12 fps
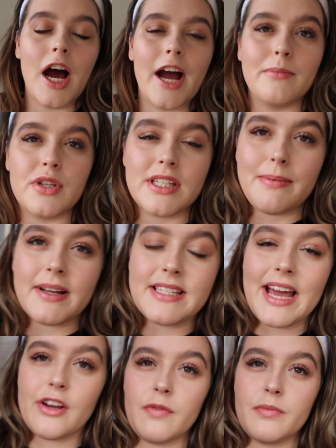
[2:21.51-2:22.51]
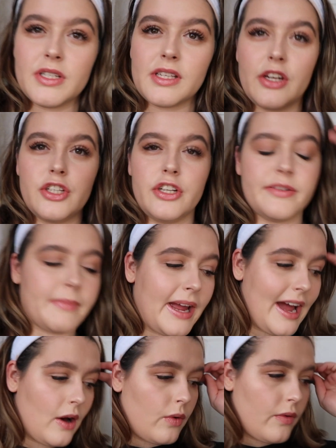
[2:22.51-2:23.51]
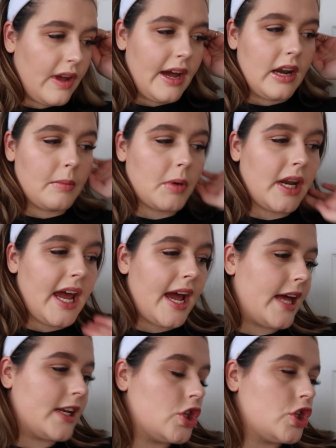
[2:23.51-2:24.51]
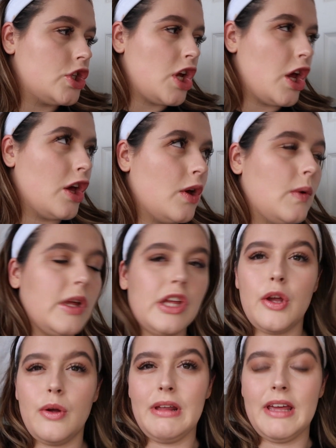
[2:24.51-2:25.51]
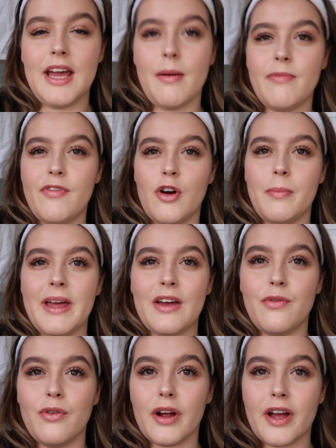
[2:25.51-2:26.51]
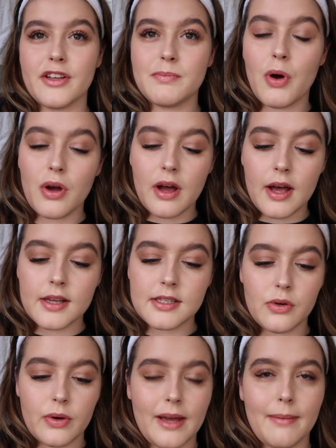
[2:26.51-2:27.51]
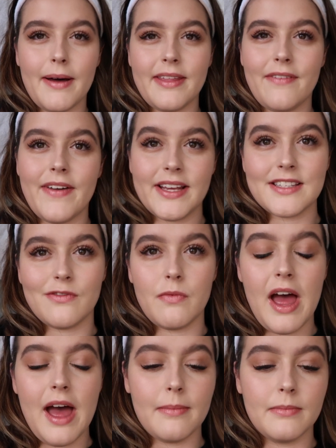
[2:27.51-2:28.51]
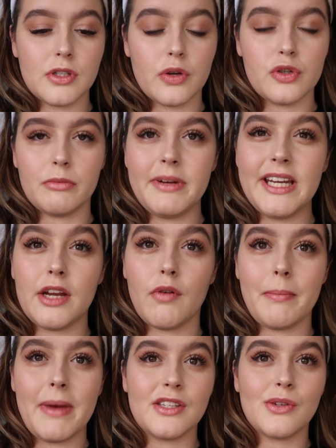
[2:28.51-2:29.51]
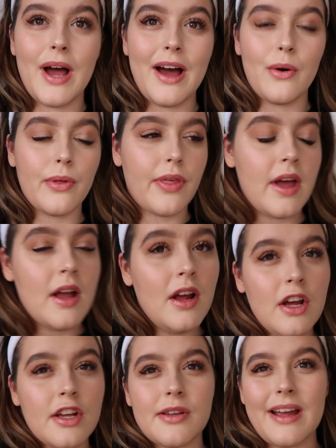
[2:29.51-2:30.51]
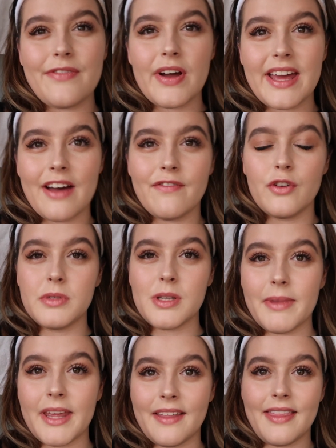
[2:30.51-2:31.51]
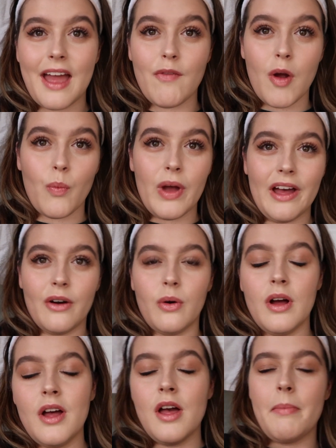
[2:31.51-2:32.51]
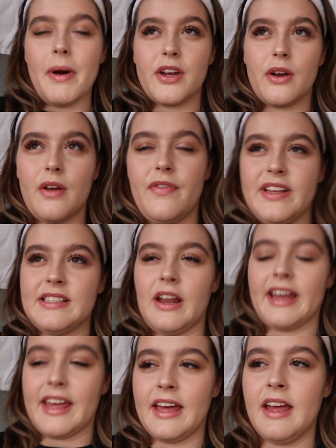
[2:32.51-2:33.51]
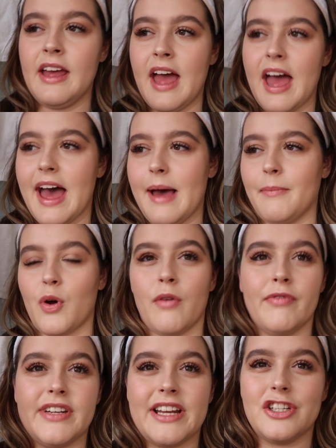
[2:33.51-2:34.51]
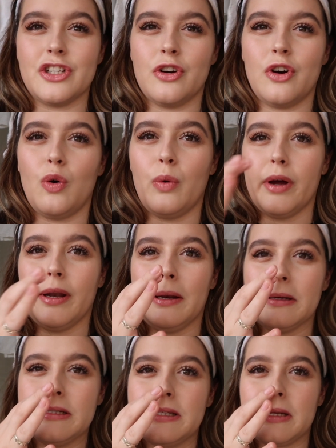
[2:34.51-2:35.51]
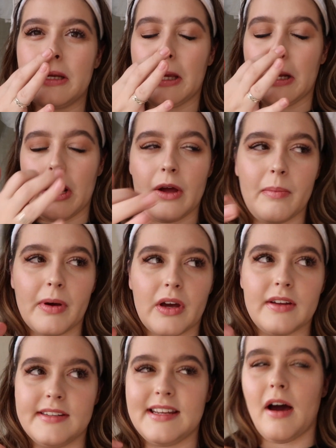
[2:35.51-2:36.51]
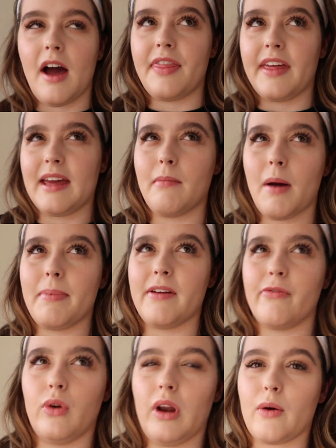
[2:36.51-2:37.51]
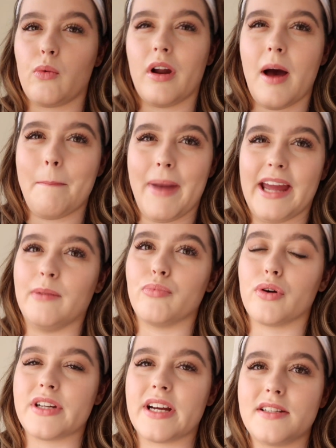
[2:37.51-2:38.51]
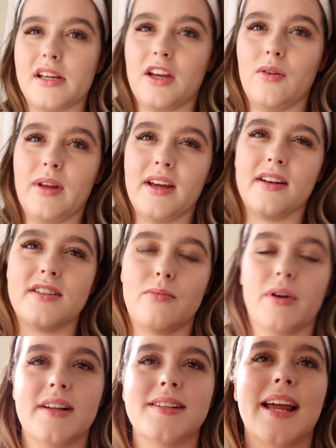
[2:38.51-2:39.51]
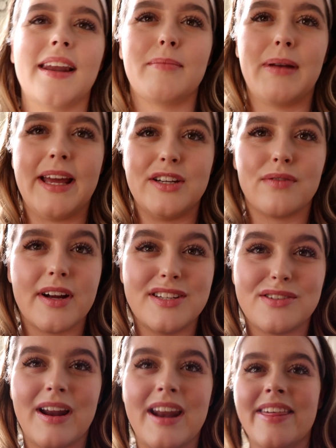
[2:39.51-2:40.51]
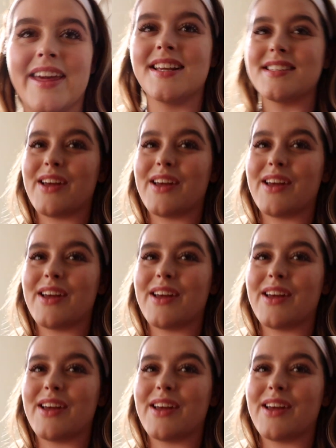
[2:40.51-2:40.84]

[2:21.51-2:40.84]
I'm just about to head off. I'm just going to choose my outfit and I'm going to head to uni. I'm filming for a girls podcast talking about the effects of um, social media on mental health. So if I can film something in there, I will. But I don't know if it's like um, confidential and, you know, because it, I think it might be for like what a main project at uni and I don't want her to get like plagiarized or anything.